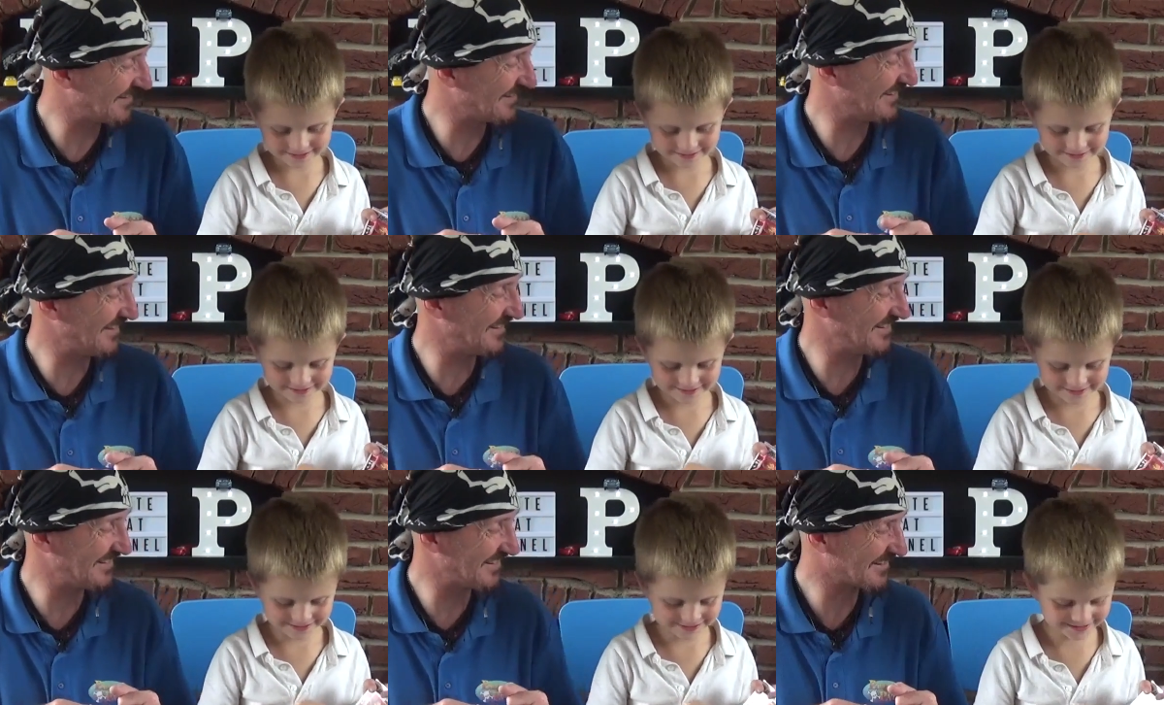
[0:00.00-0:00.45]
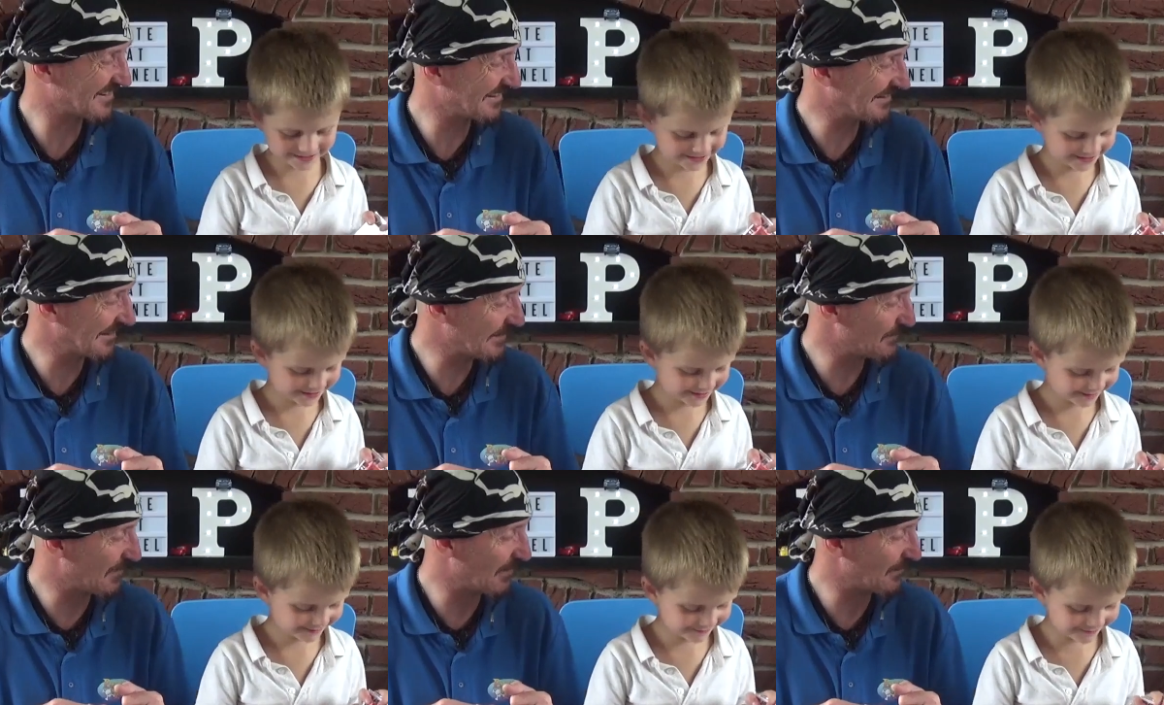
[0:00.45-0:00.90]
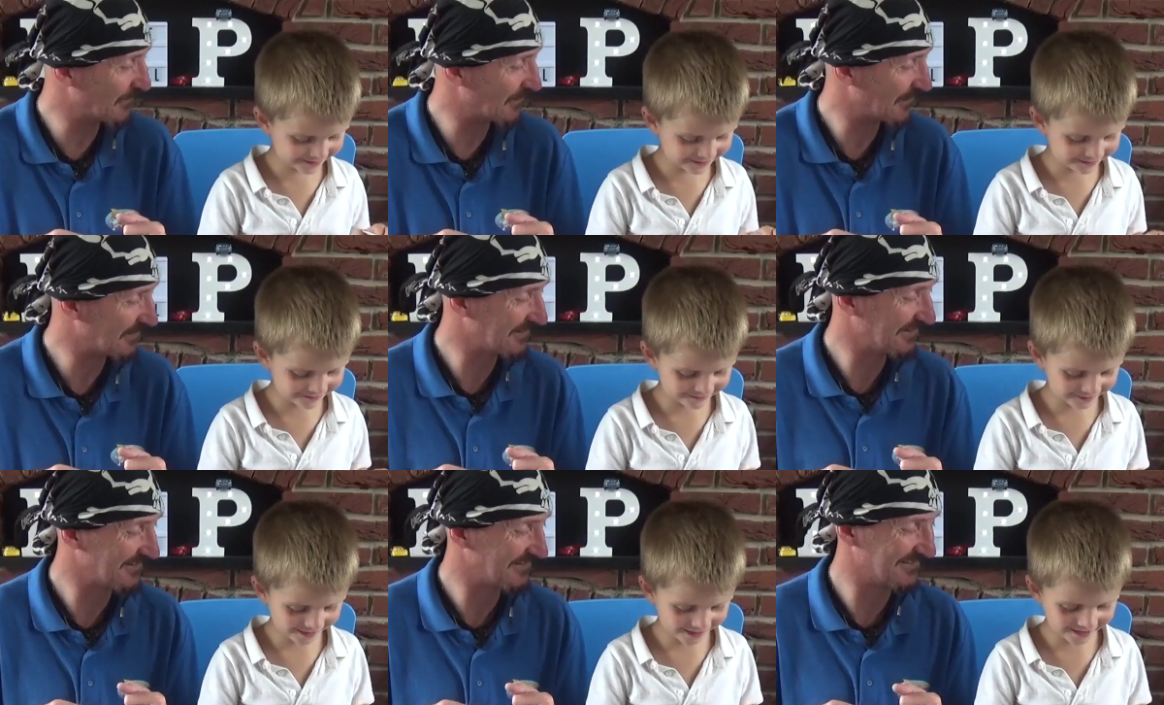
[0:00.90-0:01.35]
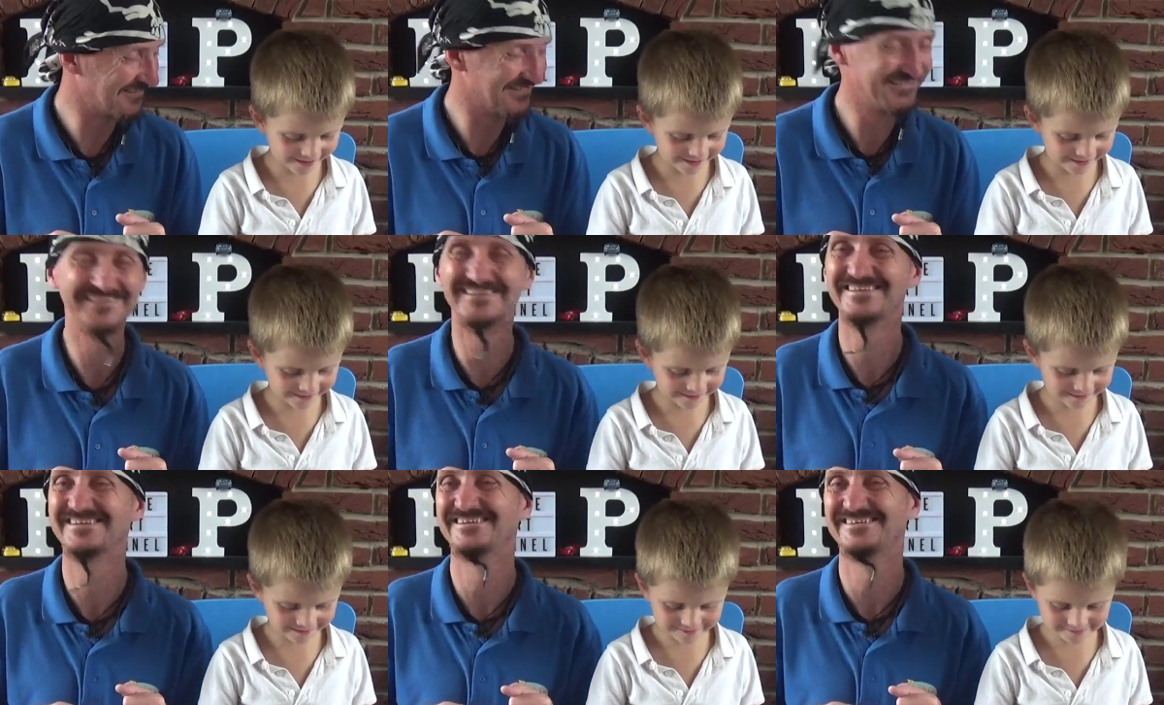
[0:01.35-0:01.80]
Speaker 1: like a limo. We do
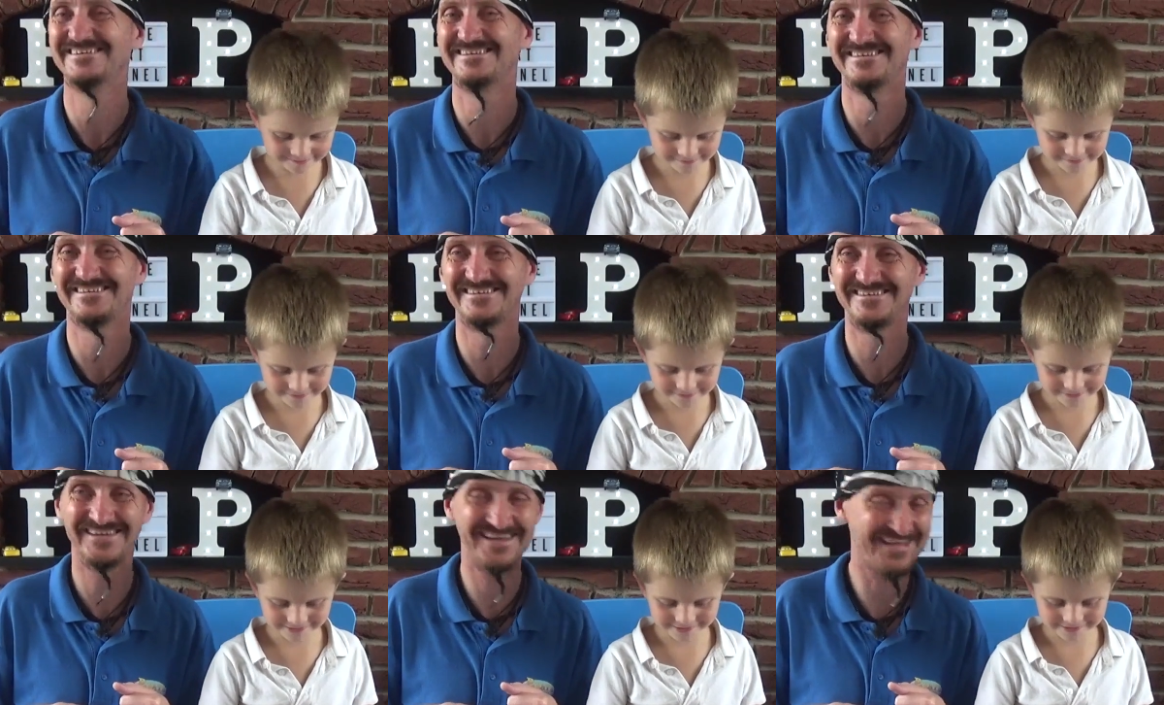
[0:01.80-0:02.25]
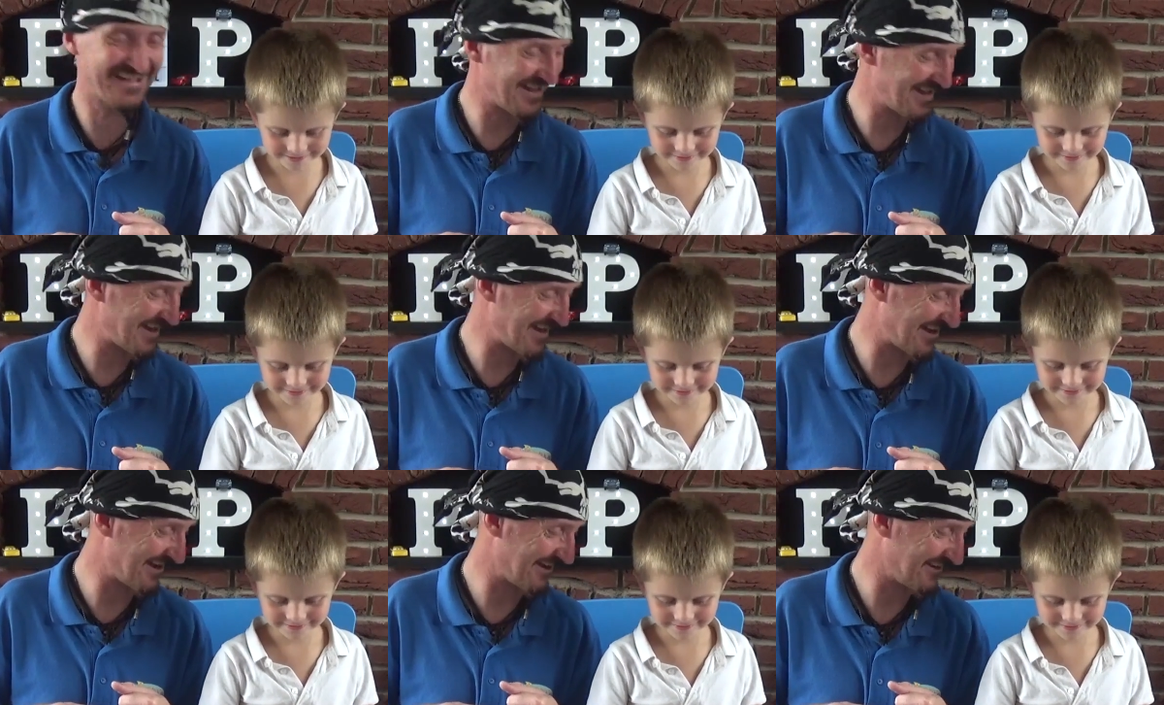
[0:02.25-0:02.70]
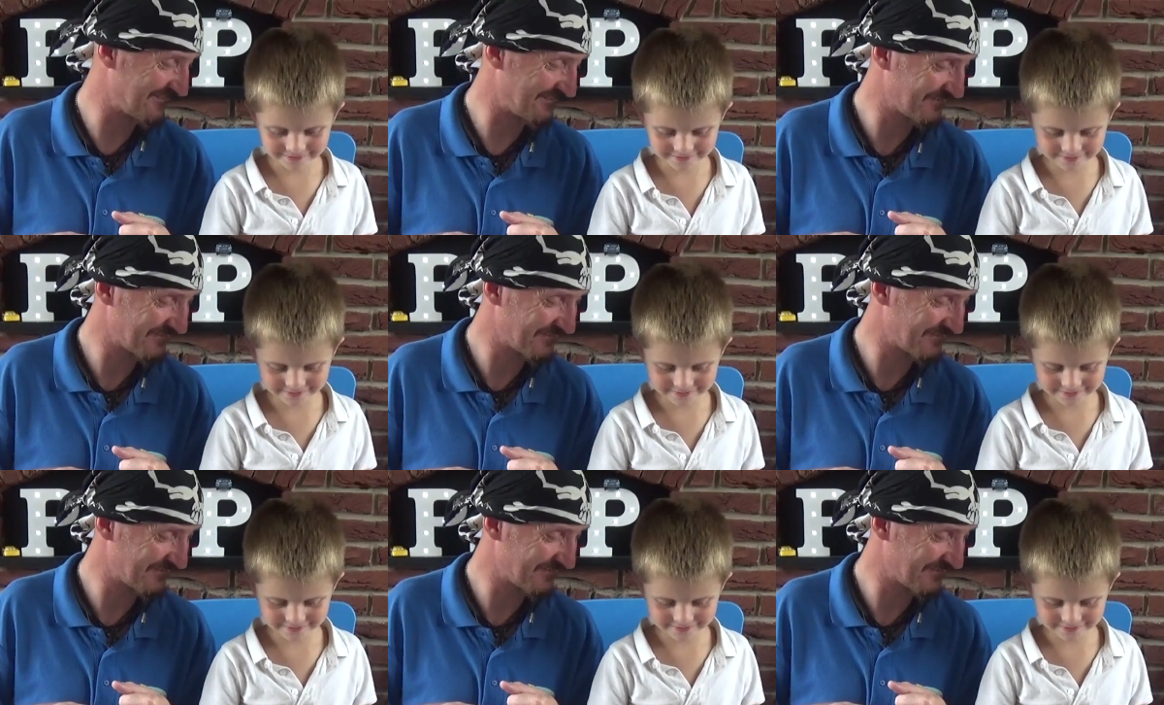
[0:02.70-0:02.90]
that. Yeah!